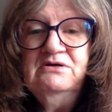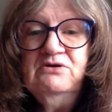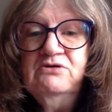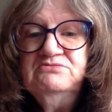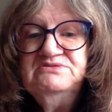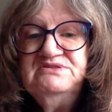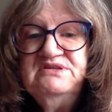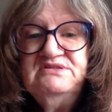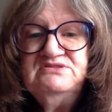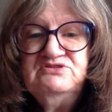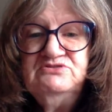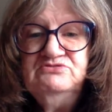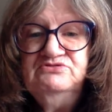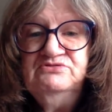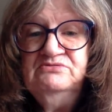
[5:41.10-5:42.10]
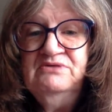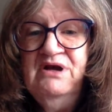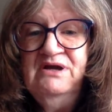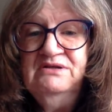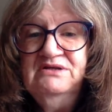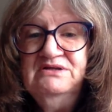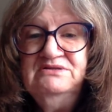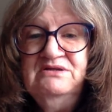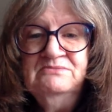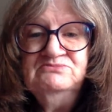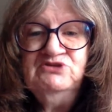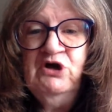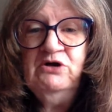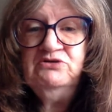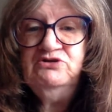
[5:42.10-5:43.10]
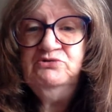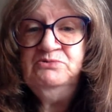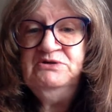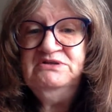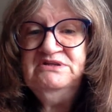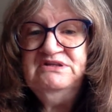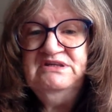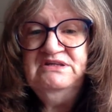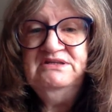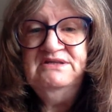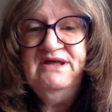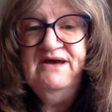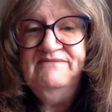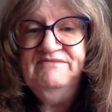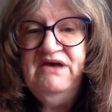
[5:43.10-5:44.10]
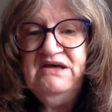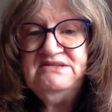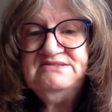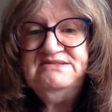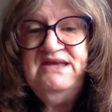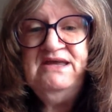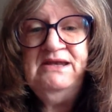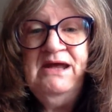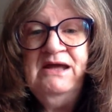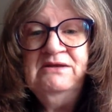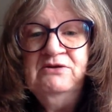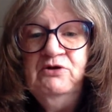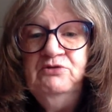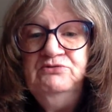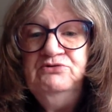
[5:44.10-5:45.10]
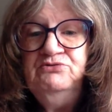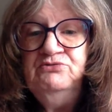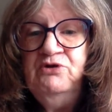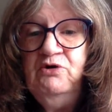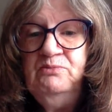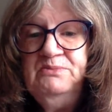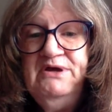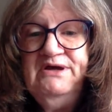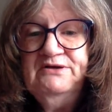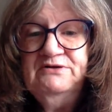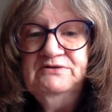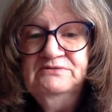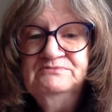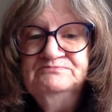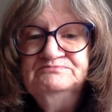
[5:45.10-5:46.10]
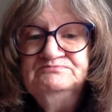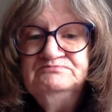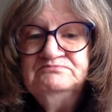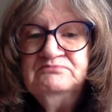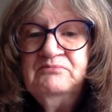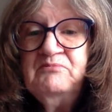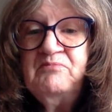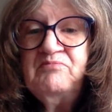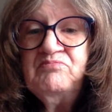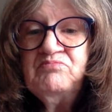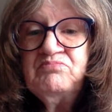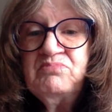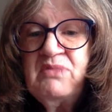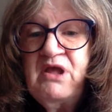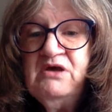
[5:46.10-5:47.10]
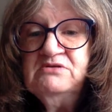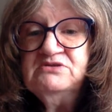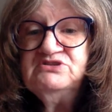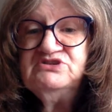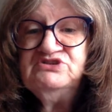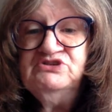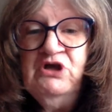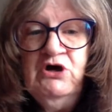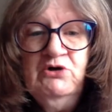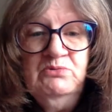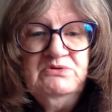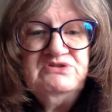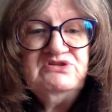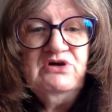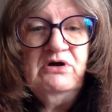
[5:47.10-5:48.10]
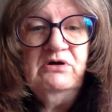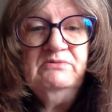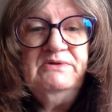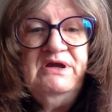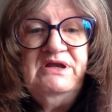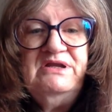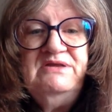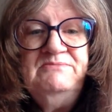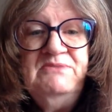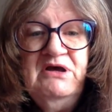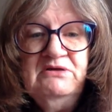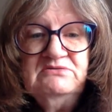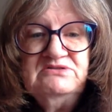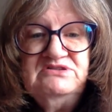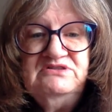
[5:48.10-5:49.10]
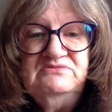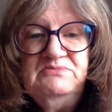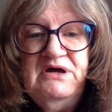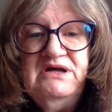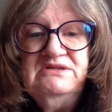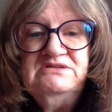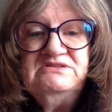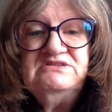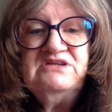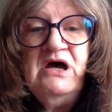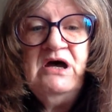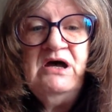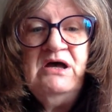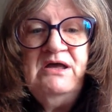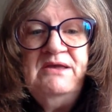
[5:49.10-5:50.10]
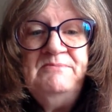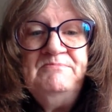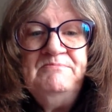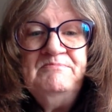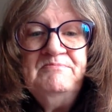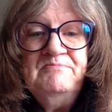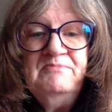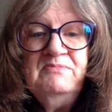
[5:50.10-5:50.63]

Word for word: Oh, sister, do not let them talk you into getting that vaccine. I know you know better. The snow was already melted by the time